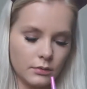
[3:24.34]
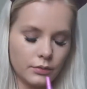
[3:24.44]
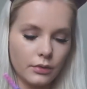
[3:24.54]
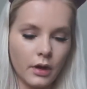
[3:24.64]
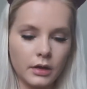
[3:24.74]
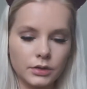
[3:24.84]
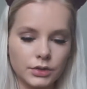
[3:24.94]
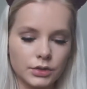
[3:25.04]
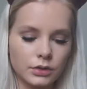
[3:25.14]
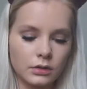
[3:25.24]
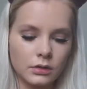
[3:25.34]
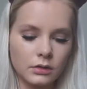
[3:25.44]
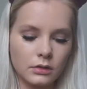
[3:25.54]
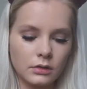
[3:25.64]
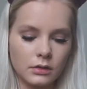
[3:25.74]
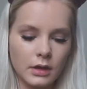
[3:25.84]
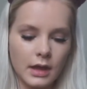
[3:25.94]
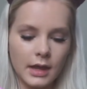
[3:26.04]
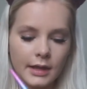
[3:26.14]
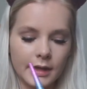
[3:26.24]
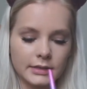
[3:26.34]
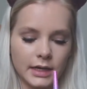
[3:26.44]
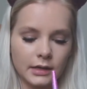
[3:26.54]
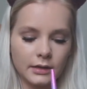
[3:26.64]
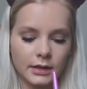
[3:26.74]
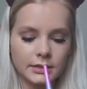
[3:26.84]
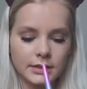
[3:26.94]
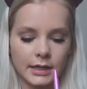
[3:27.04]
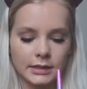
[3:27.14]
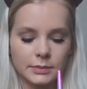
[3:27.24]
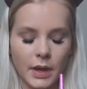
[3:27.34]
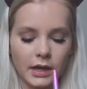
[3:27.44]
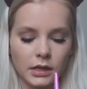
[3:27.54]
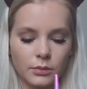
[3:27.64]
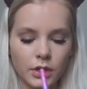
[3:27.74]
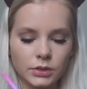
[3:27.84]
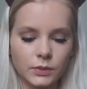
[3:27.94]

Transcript: brush. It's kind of like a dense packing brush,